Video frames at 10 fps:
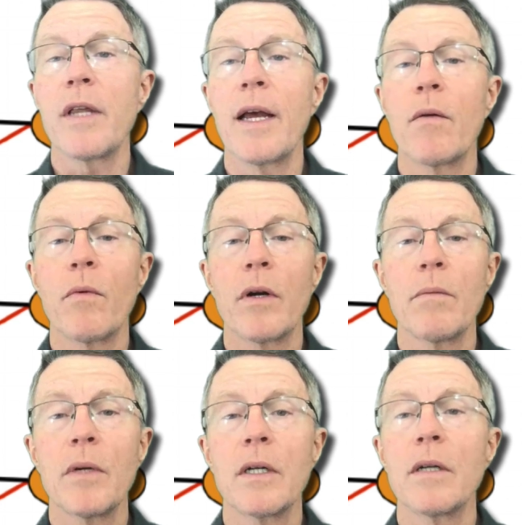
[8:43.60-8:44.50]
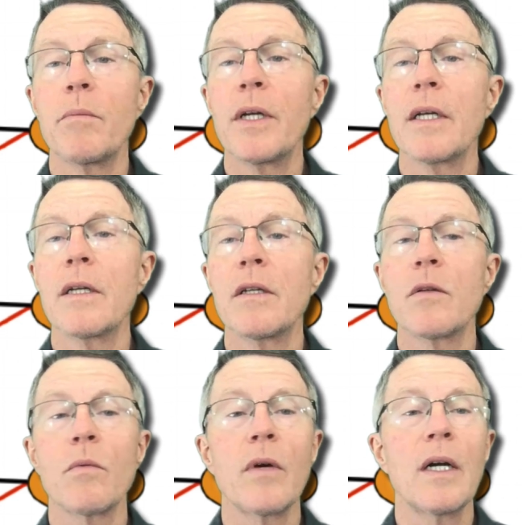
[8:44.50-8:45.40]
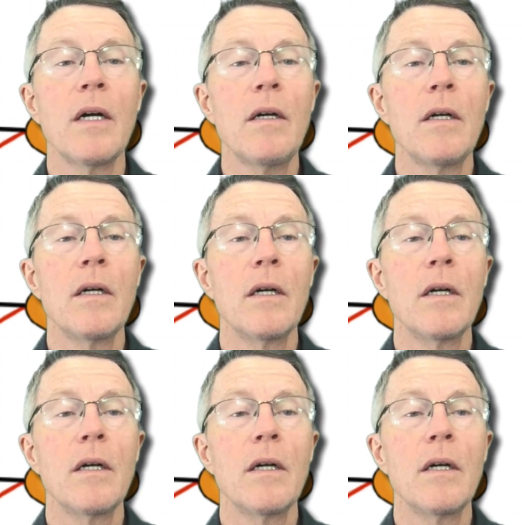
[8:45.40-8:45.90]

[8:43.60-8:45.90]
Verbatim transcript: that worm a good bit as well.